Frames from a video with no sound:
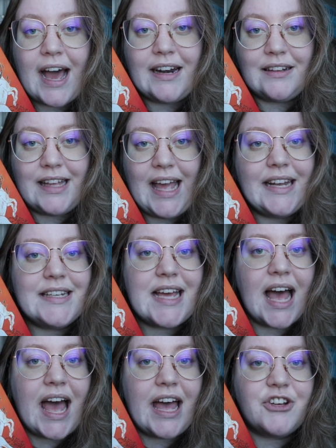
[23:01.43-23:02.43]

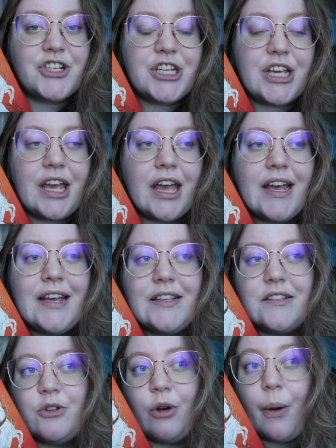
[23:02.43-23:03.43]
Atalanta as she
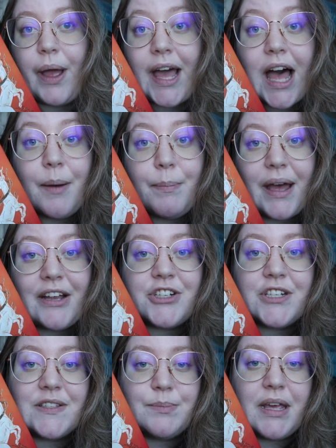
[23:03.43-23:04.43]
is growing up, as
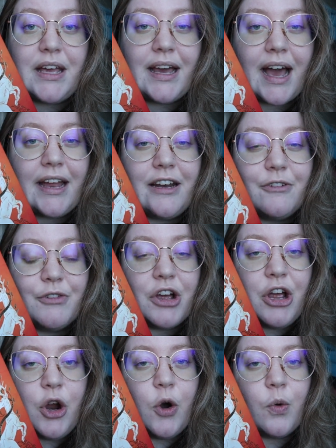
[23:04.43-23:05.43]
she's being kind of
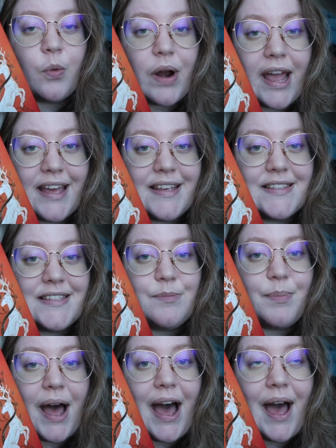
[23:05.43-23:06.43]

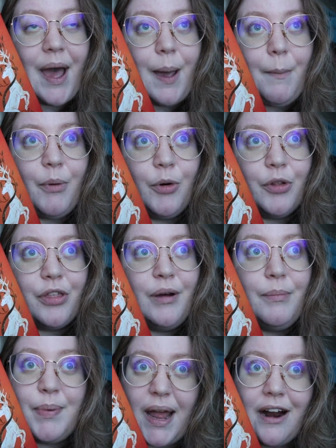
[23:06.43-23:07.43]
raised by both
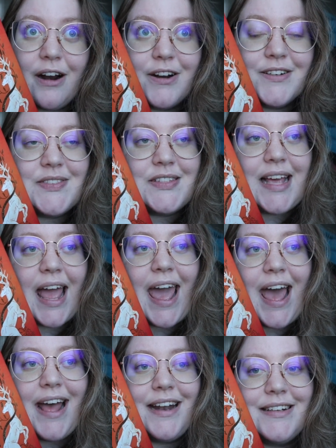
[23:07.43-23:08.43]
bears
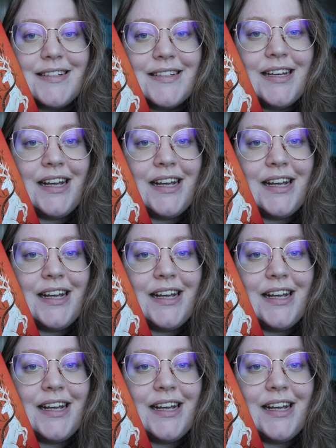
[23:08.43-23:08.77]
and